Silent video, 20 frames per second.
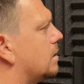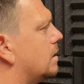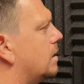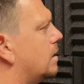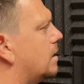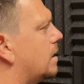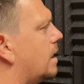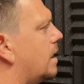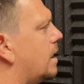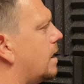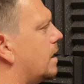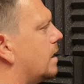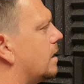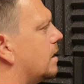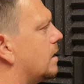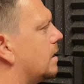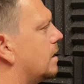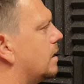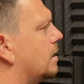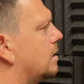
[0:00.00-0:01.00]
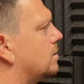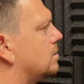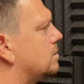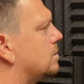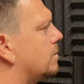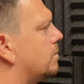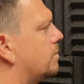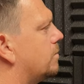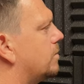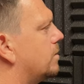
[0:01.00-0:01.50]
They're there,
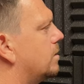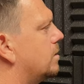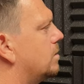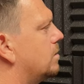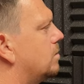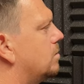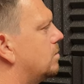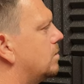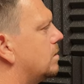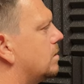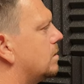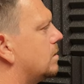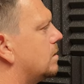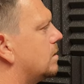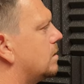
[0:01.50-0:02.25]
just a few,